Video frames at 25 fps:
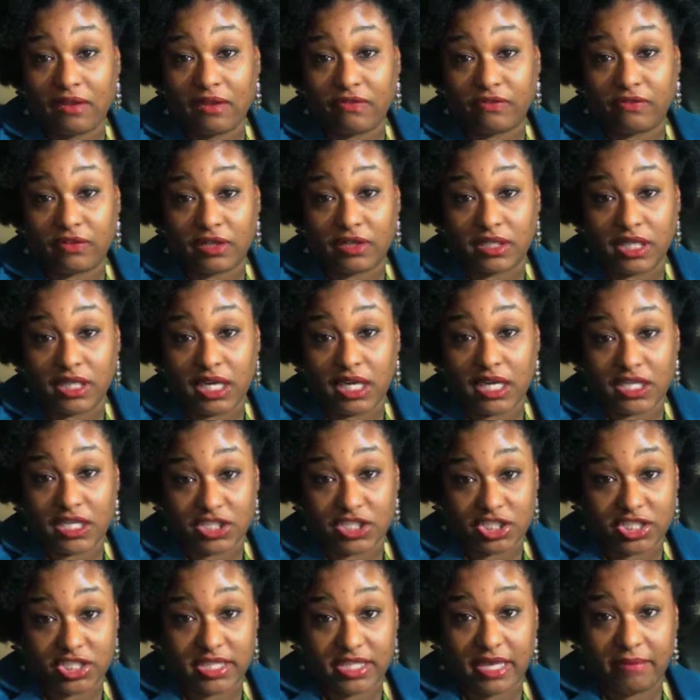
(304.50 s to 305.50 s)
for
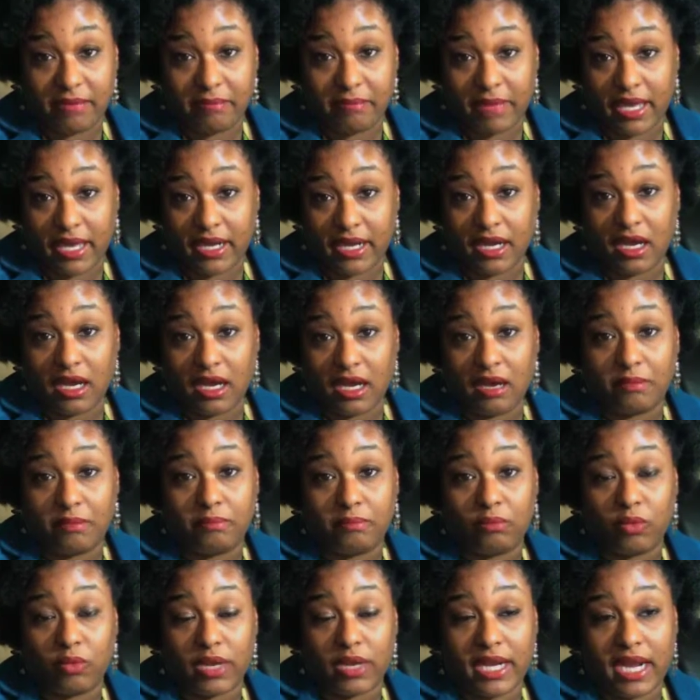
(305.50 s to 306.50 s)
lunch. They met
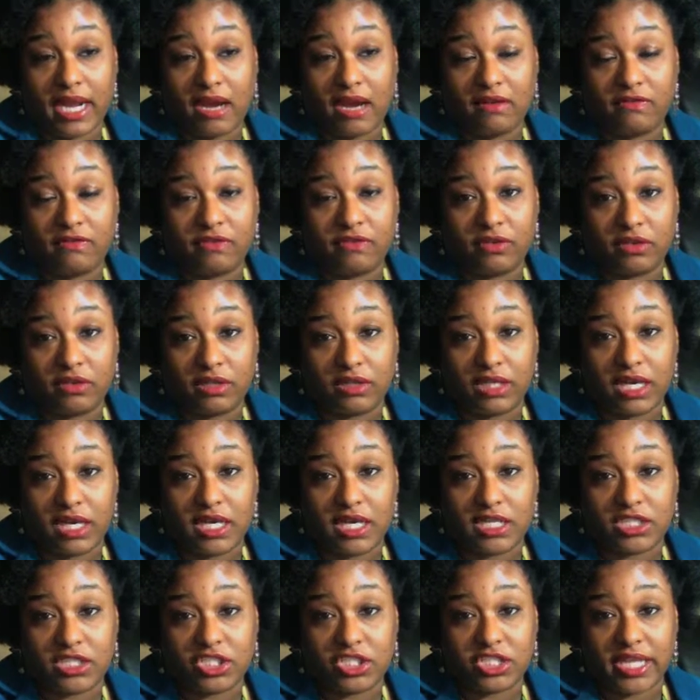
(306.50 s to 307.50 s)
up, went out for
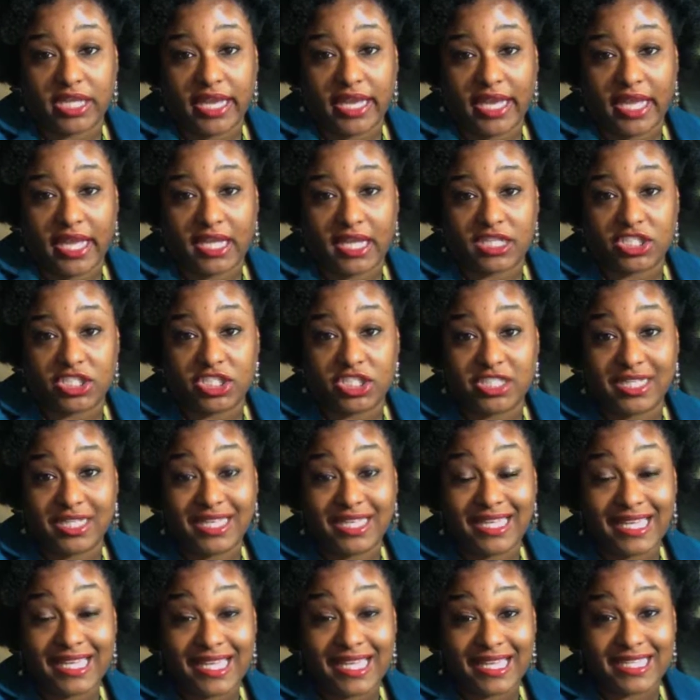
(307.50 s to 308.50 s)
lunch, and
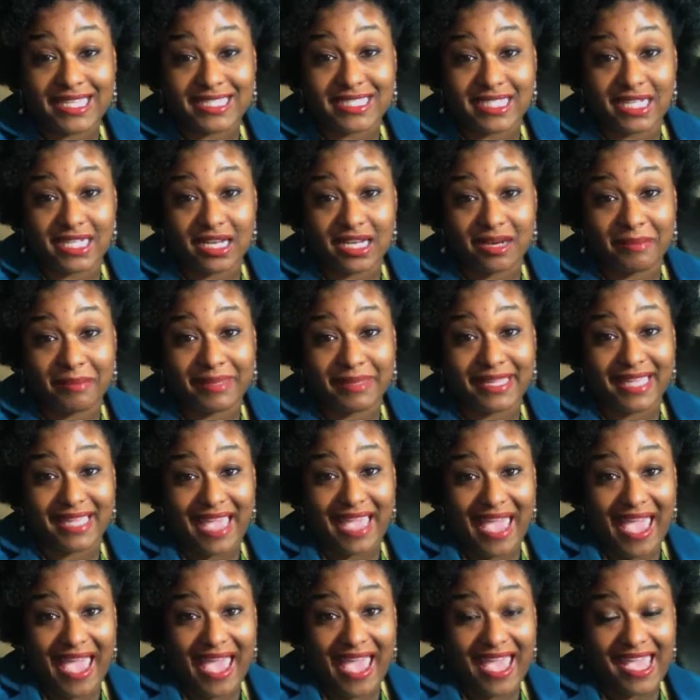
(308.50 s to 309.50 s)
she ended up
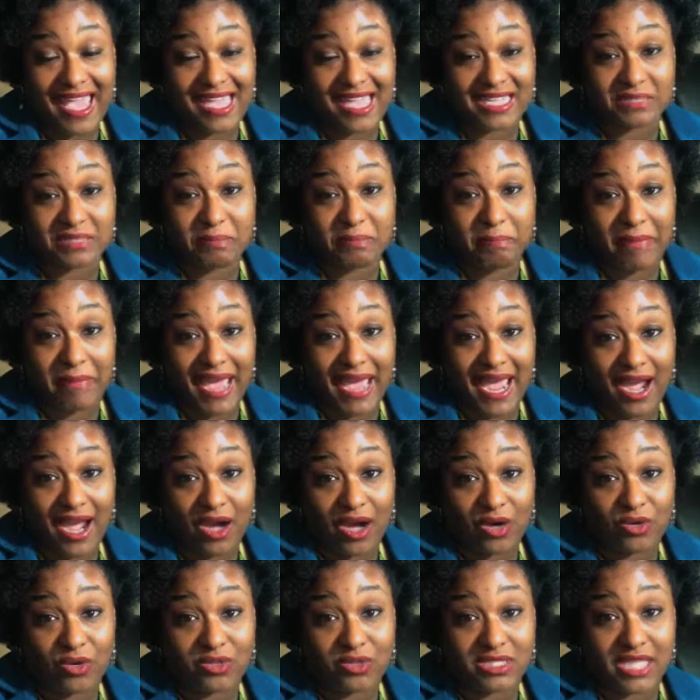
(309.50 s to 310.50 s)
gagged,
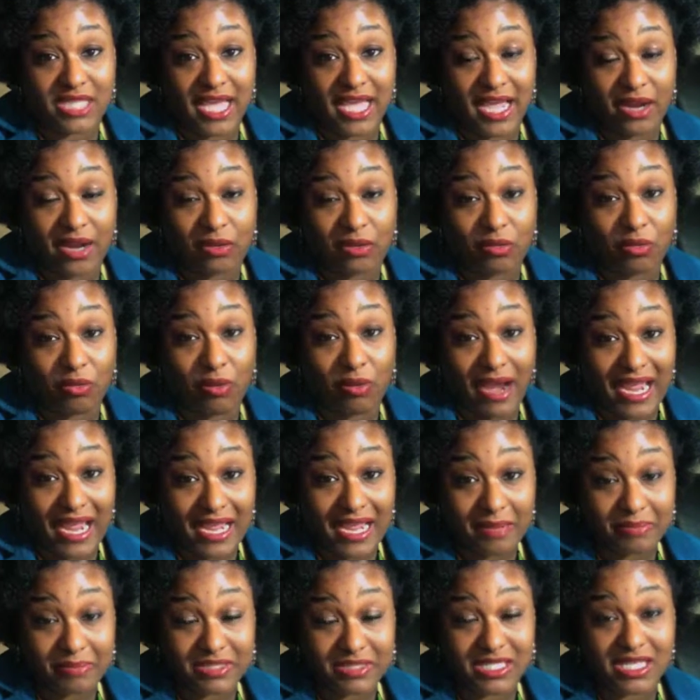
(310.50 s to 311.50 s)
bound, and
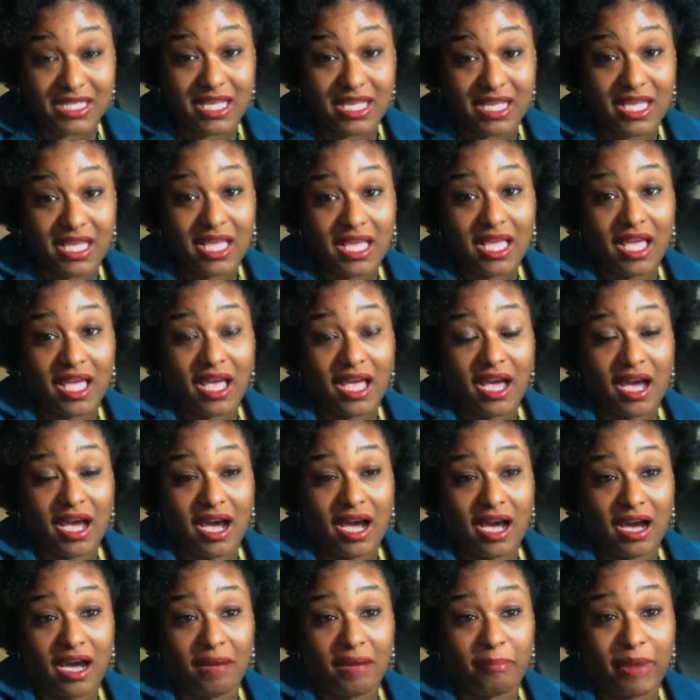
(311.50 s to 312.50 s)
raped
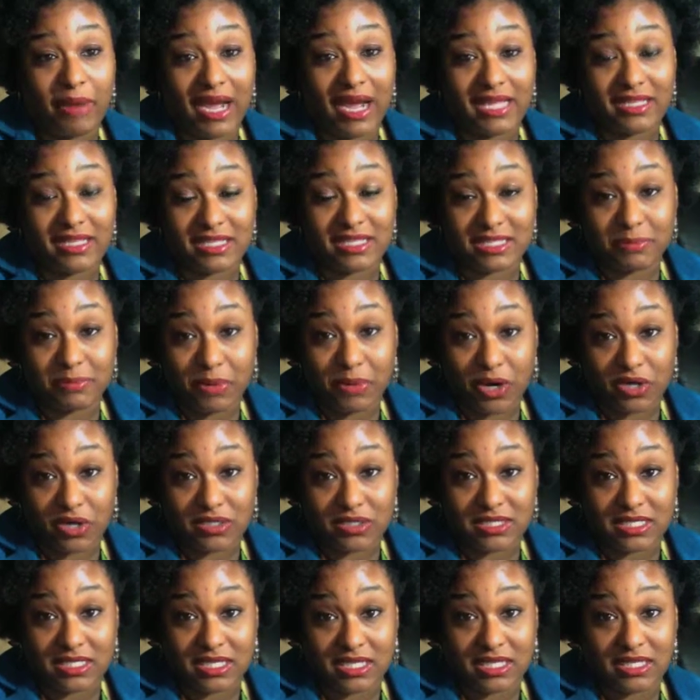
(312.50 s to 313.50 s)
by this
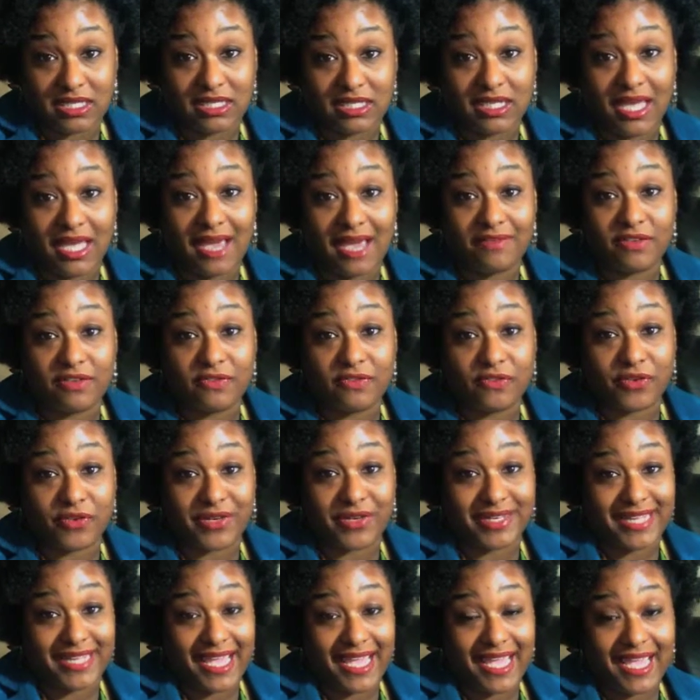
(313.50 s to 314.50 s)
person, left
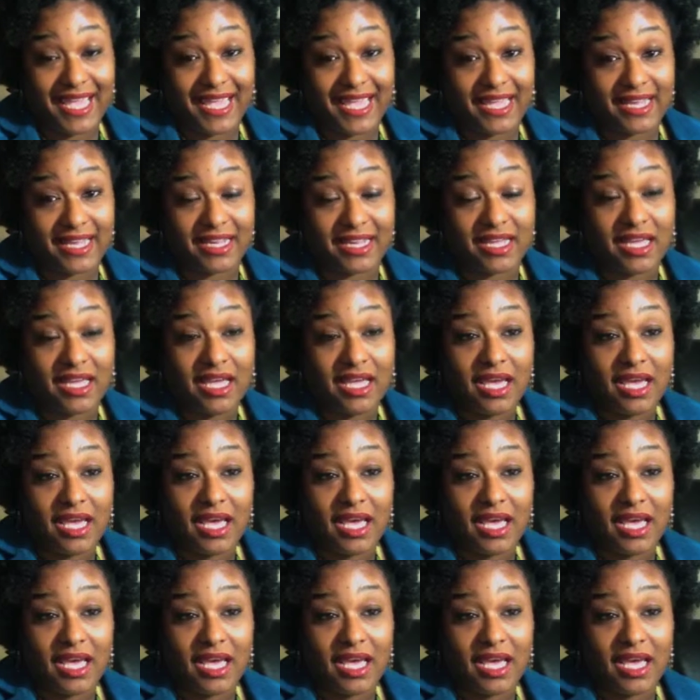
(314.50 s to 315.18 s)
for dead.